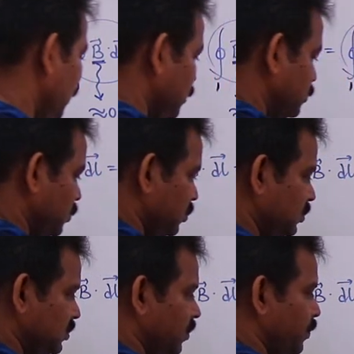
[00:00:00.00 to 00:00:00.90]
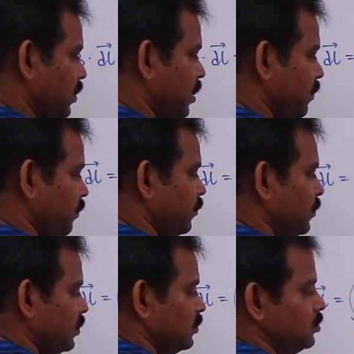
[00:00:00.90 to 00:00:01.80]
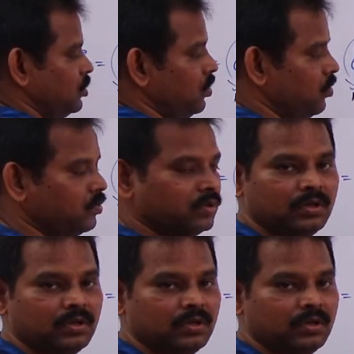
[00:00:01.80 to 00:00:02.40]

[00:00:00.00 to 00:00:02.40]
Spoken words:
So this will become 0.